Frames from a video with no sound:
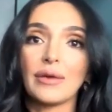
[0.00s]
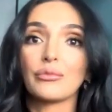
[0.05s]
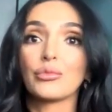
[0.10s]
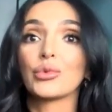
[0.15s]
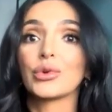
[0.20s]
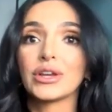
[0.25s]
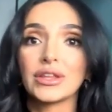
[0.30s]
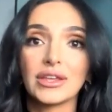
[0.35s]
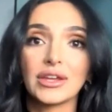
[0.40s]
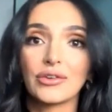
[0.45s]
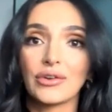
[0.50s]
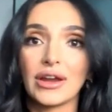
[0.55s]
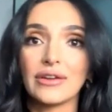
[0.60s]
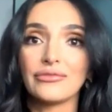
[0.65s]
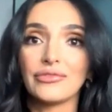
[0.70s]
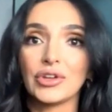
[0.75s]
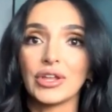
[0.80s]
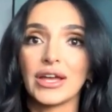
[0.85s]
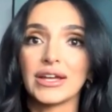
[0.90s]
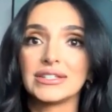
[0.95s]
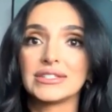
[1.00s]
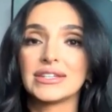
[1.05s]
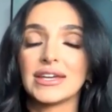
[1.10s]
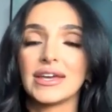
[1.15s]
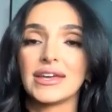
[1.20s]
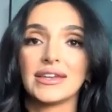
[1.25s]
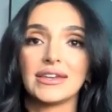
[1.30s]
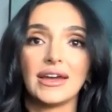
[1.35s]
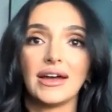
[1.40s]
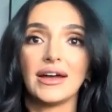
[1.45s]
I'm really grateful I
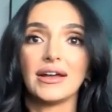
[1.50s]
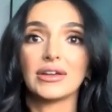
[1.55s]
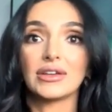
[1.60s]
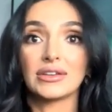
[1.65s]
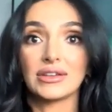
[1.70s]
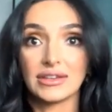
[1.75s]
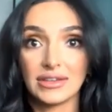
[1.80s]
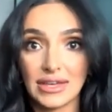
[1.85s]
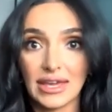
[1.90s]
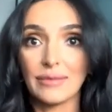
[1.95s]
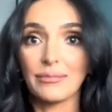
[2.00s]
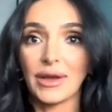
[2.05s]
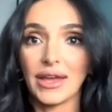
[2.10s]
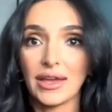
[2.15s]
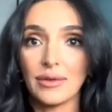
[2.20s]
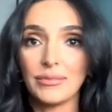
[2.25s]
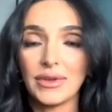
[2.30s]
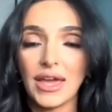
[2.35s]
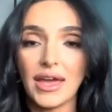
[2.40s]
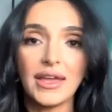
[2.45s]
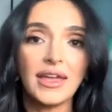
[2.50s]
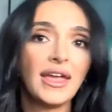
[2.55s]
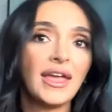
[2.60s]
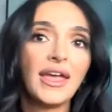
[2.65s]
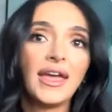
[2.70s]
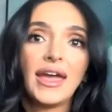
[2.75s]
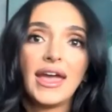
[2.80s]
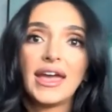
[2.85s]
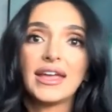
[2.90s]
did get my MBA.